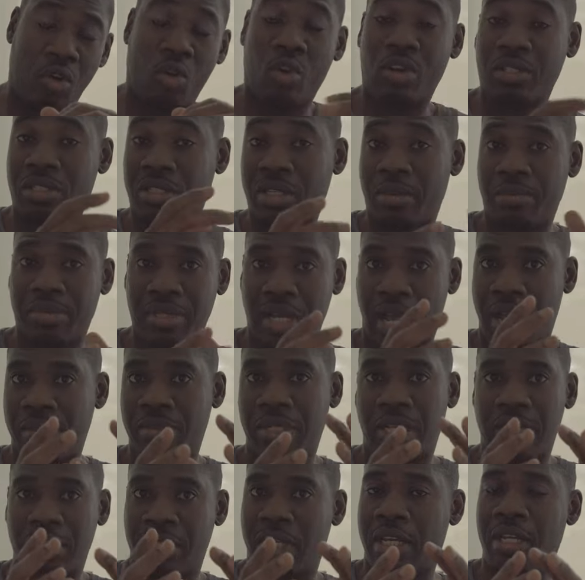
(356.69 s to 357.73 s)
Or
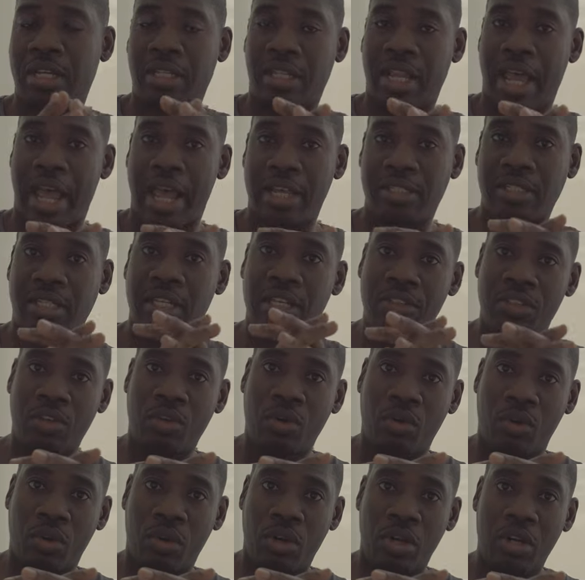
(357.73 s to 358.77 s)
sometimes they say the last, either
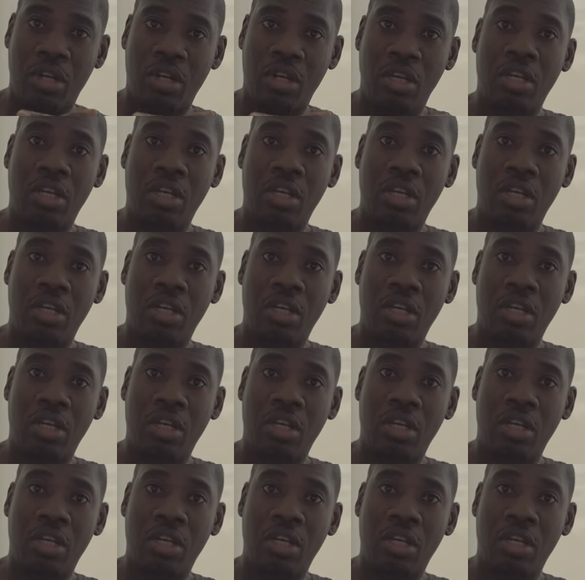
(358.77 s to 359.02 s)
or